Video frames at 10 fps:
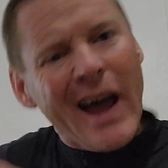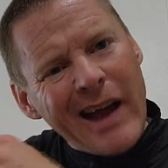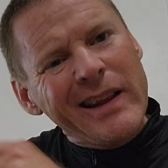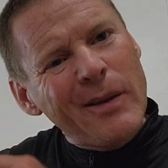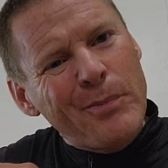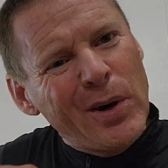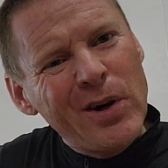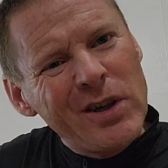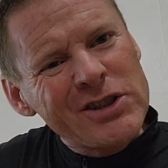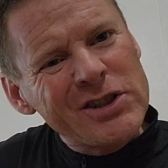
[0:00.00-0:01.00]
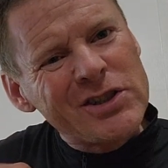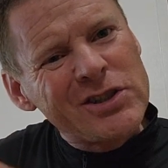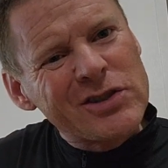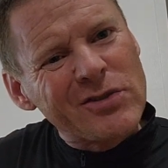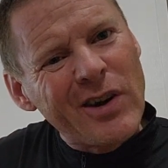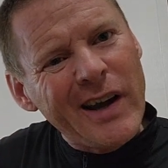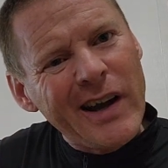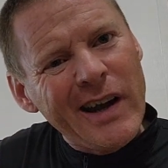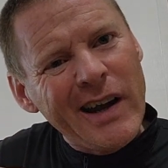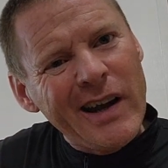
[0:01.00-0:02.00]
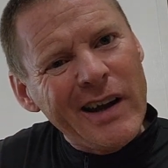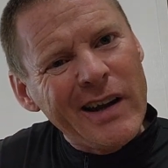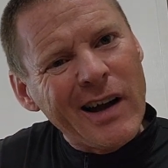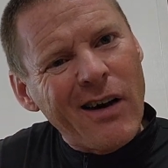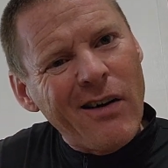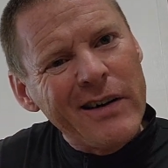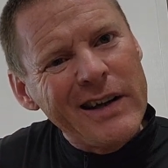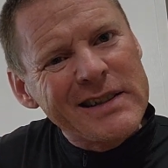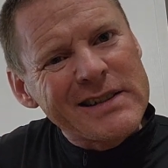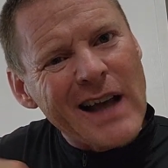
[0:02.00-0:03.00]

how do you push a string on this